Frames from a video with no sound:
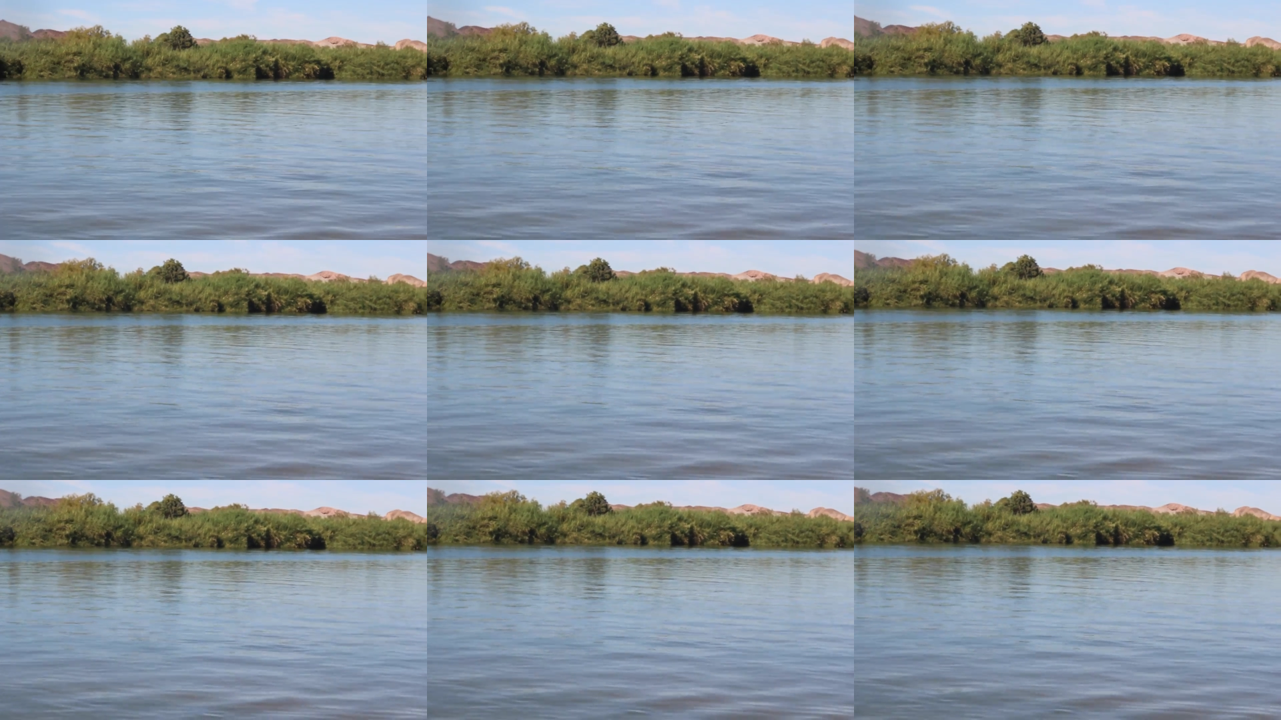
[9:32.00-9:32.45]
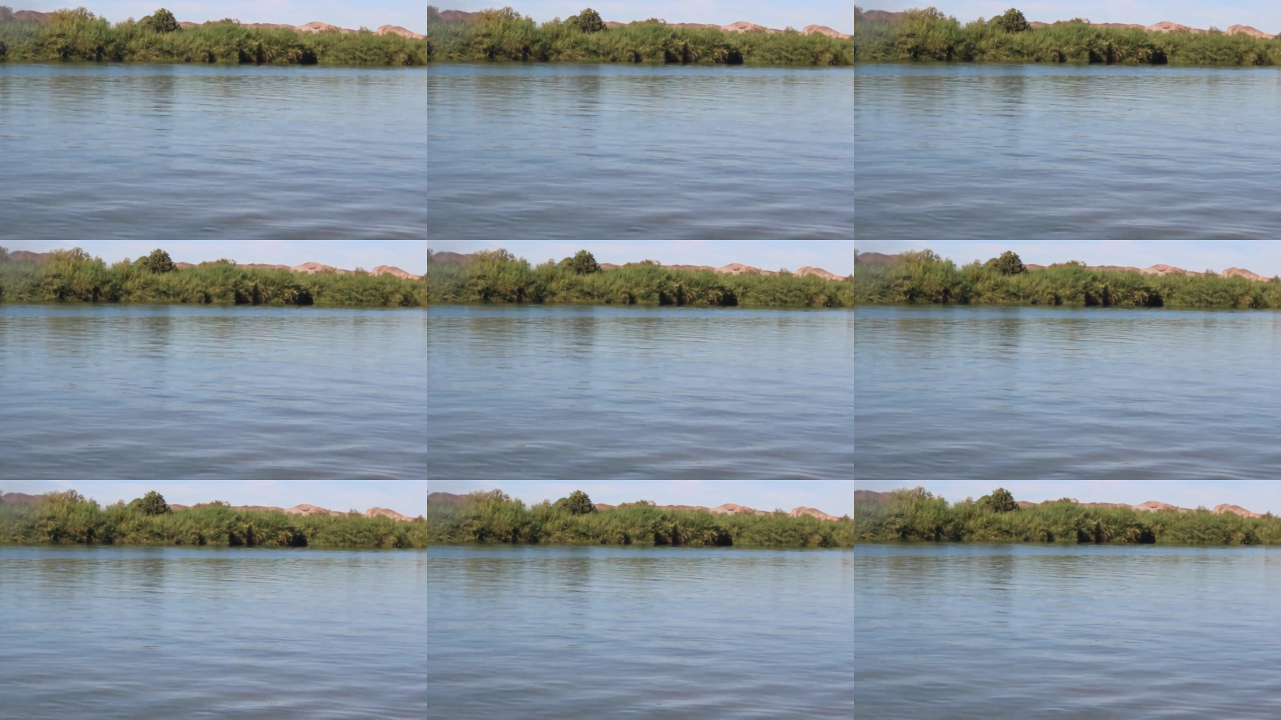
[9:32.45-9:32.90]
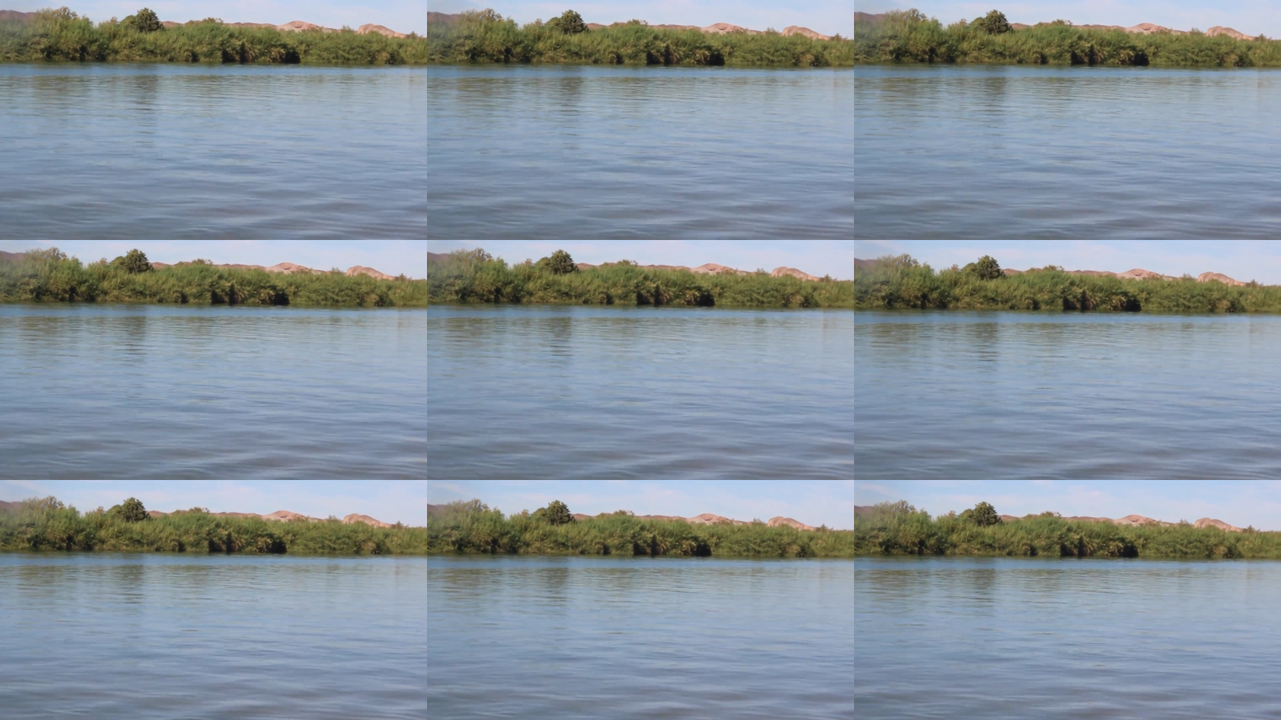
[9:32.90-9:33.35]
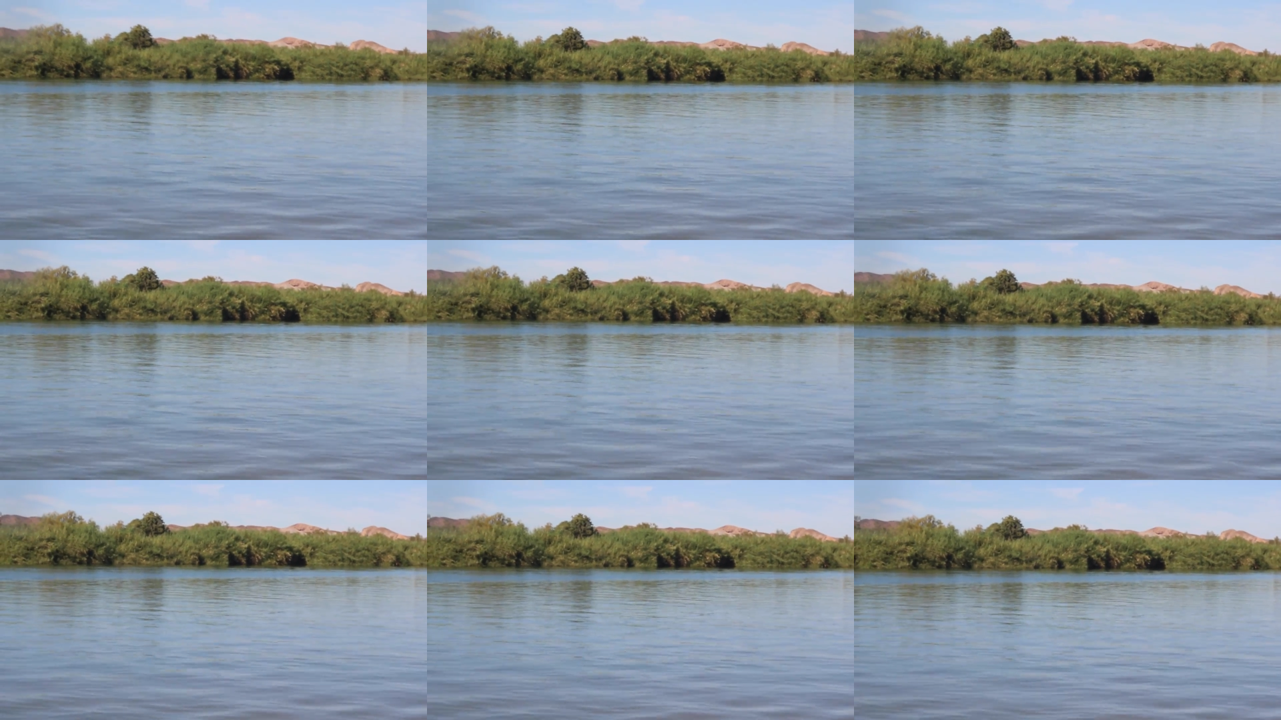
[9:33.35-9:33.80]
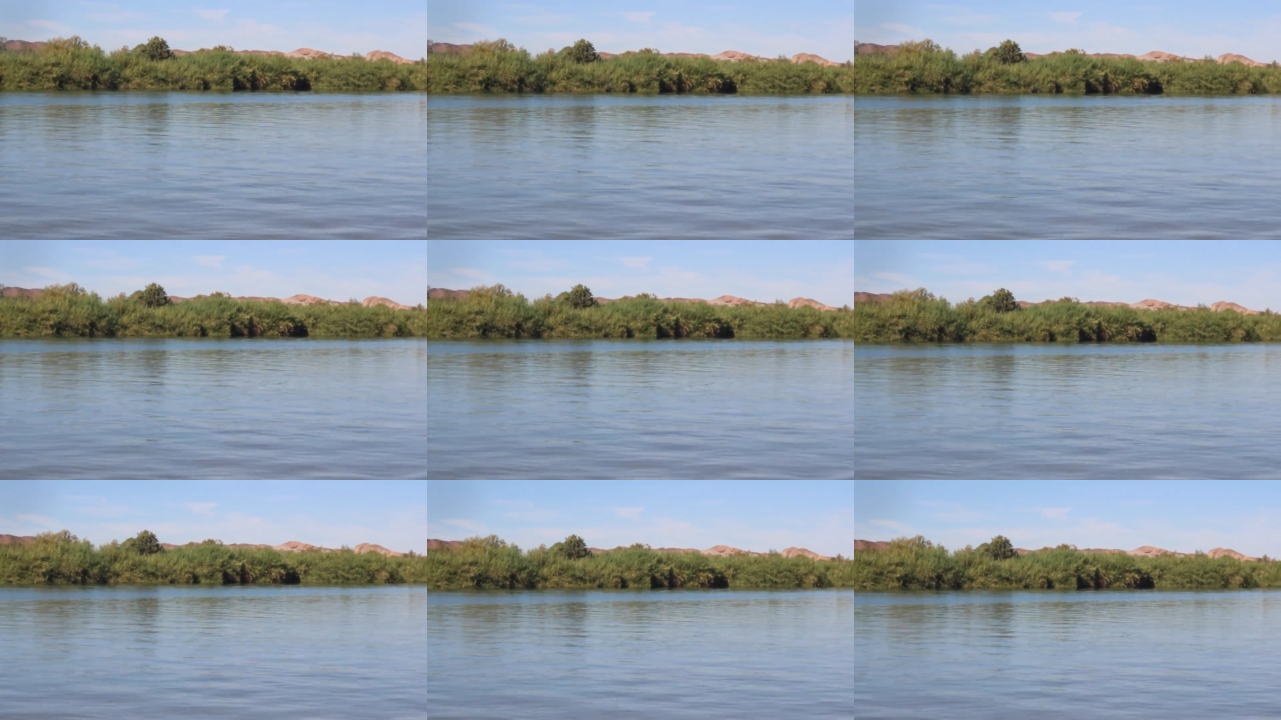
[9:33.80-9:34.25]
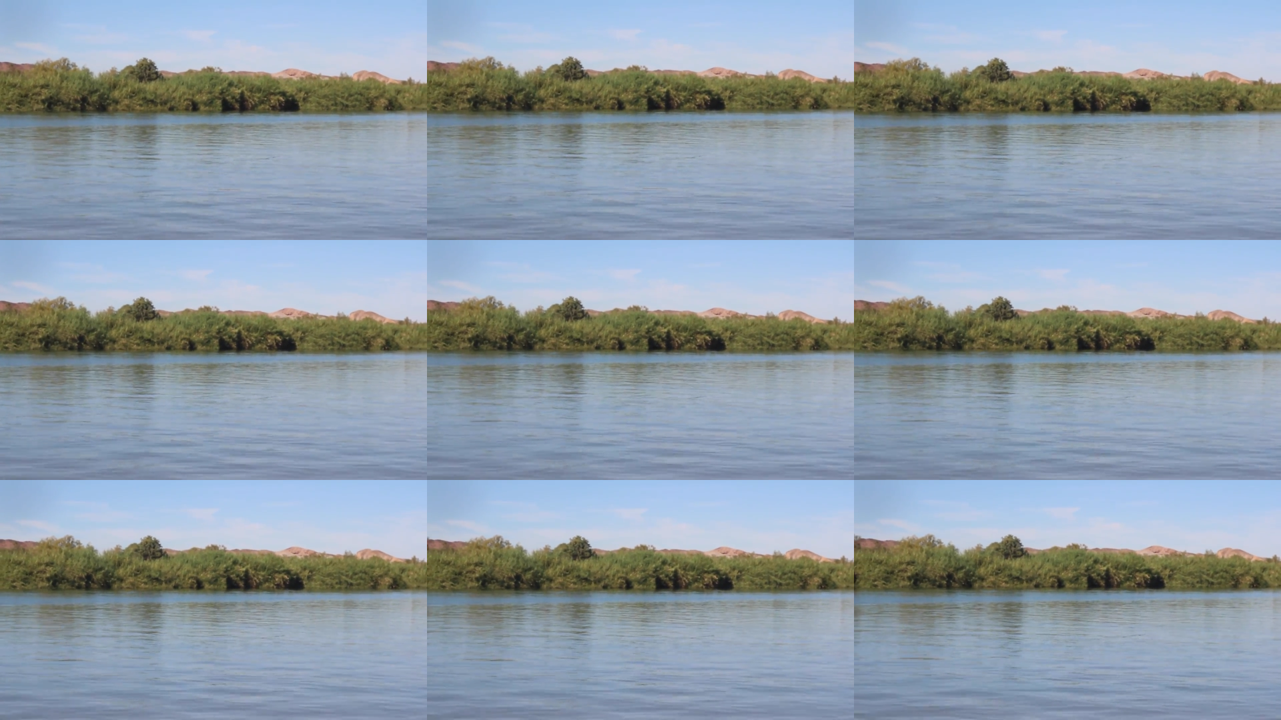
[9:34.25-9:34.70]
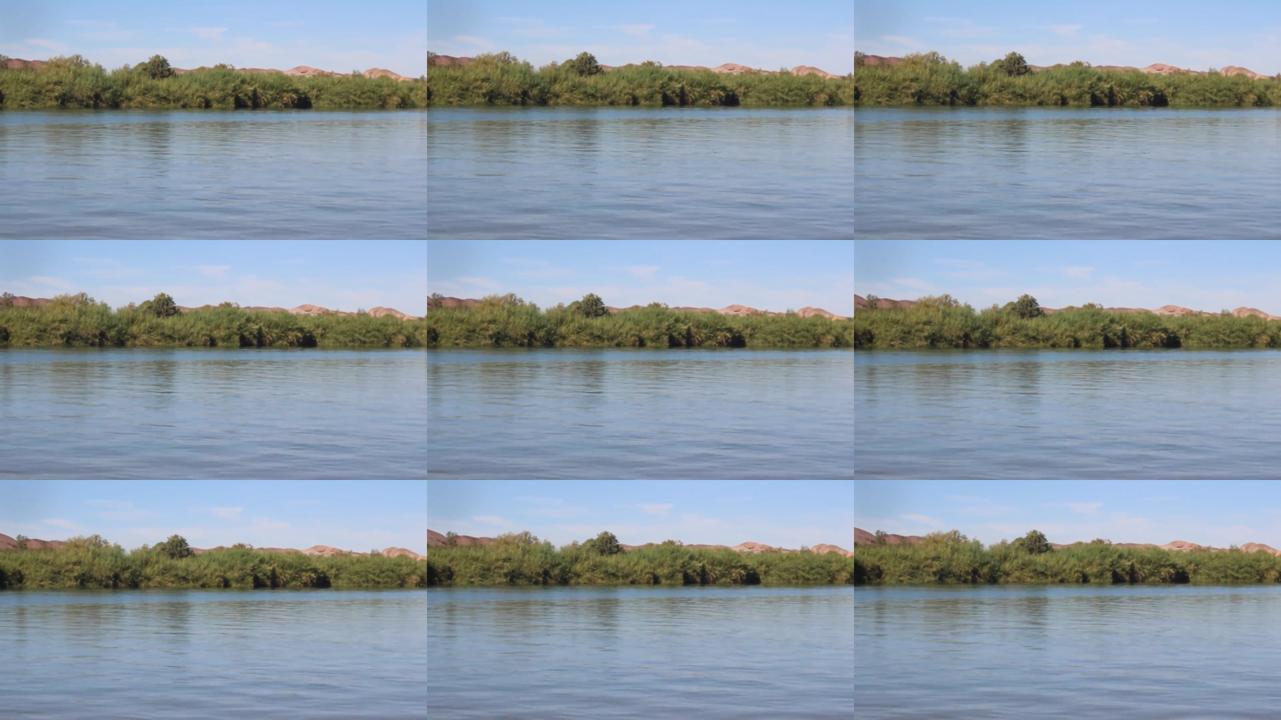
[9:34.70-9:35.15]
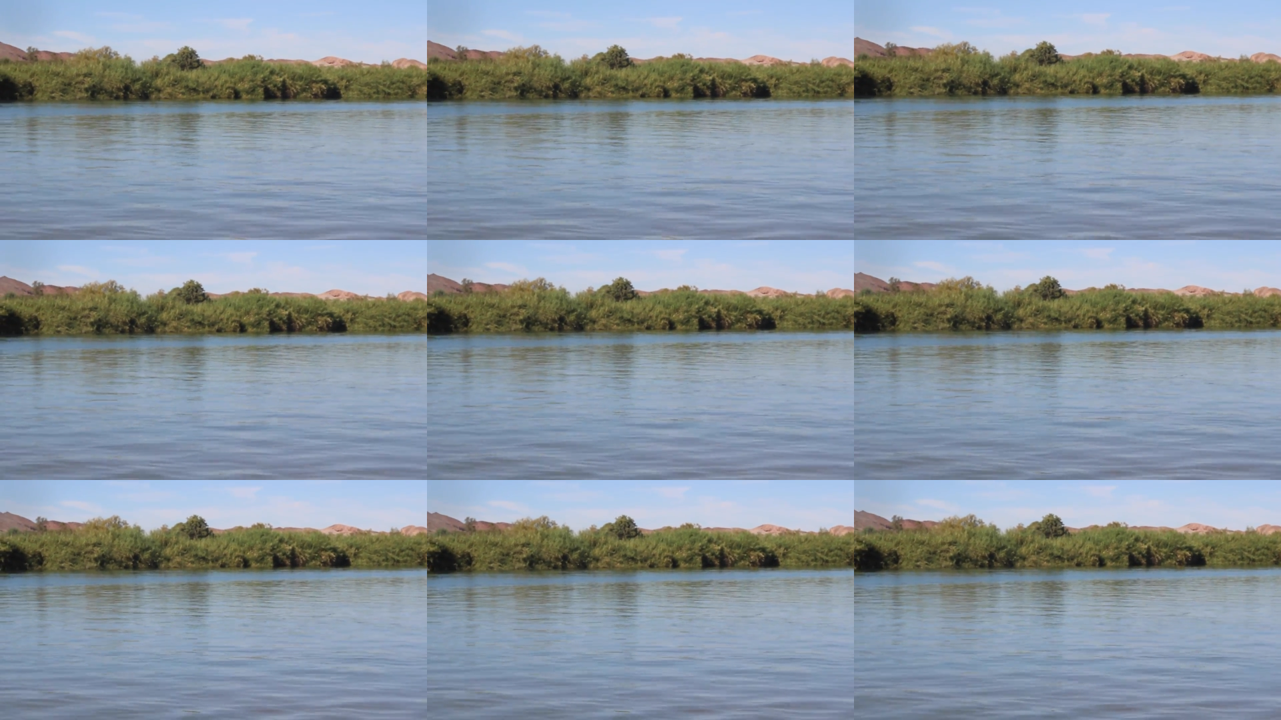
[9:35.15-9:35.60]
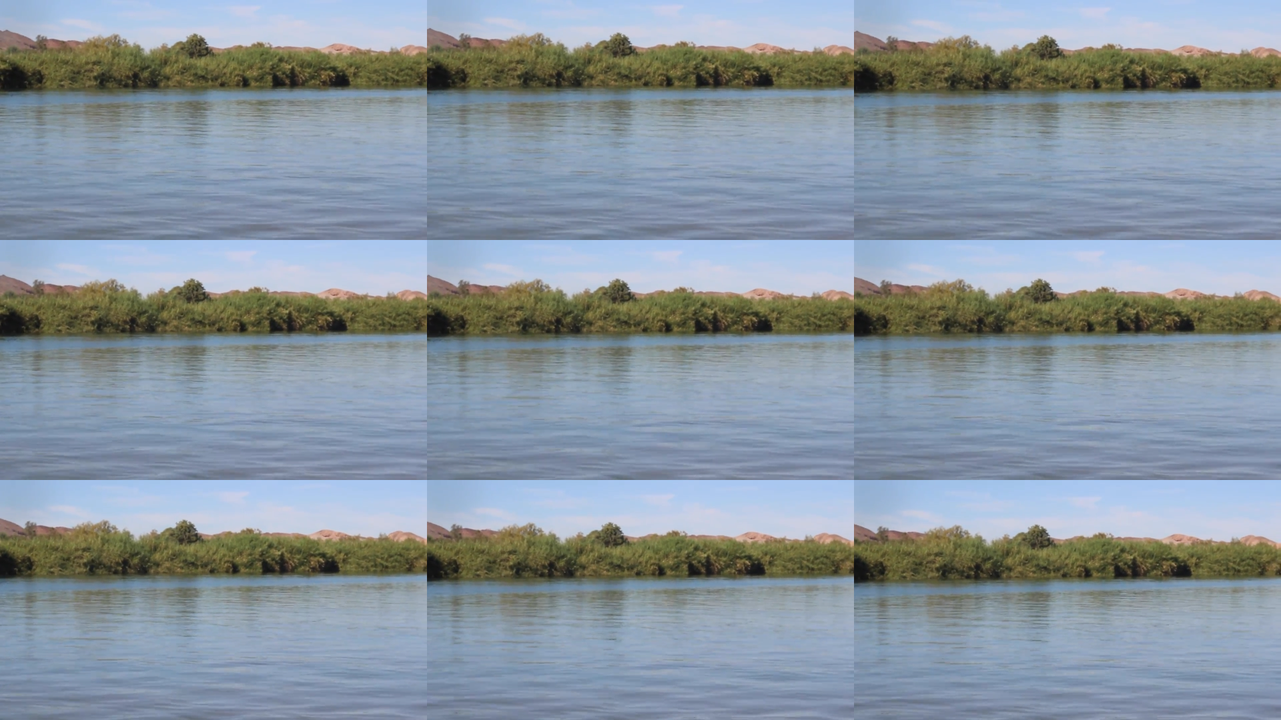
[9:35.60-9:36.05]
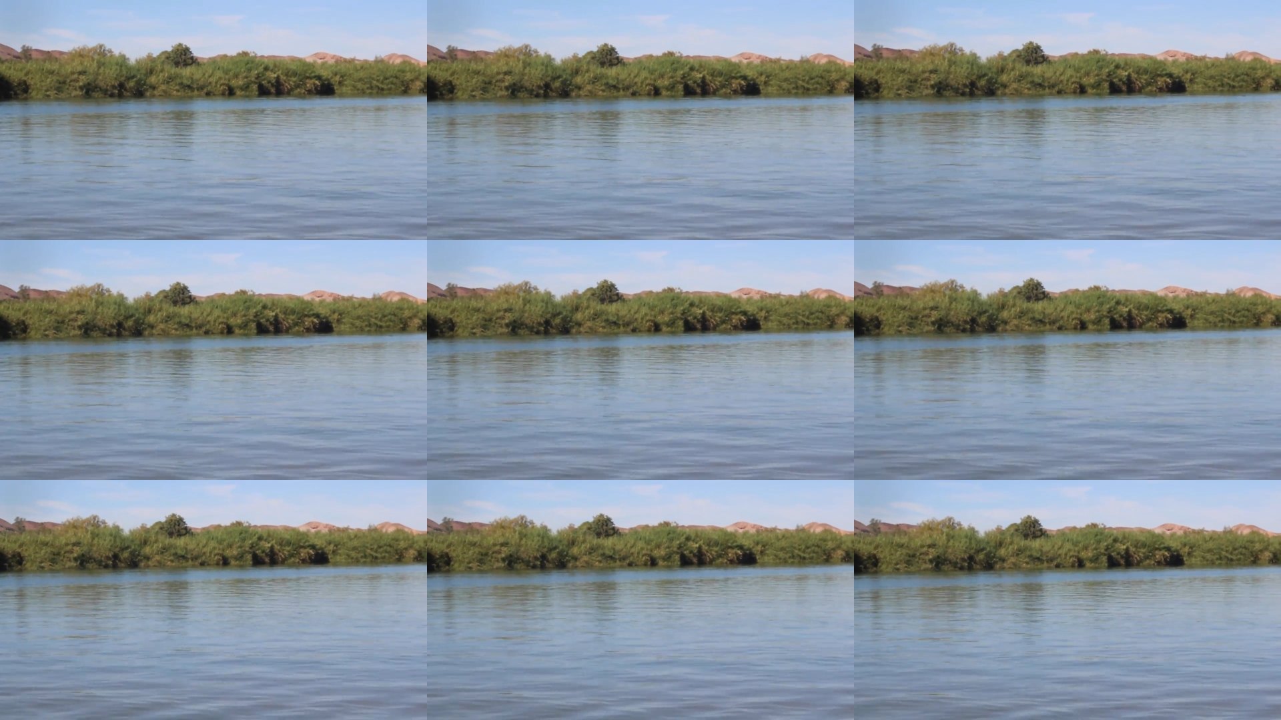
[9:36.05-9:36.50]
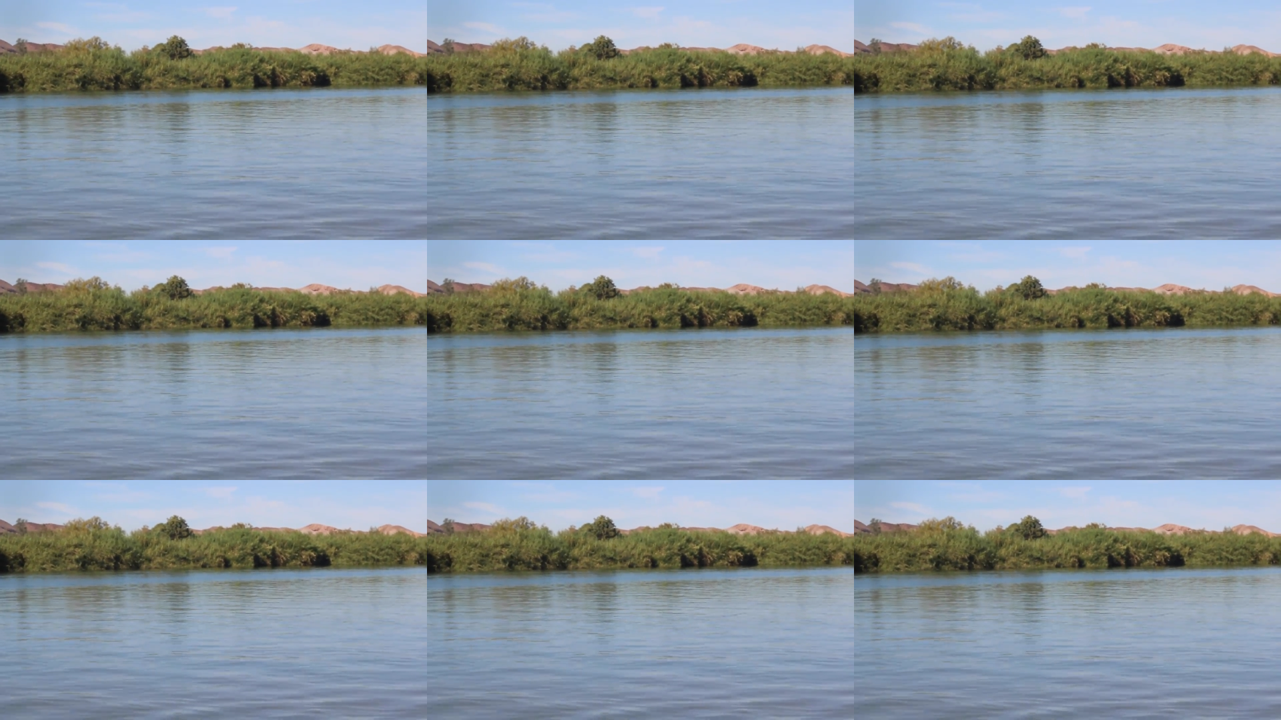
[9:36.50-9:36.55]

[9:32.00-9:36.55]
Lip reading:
Nobody's mouth can be seen.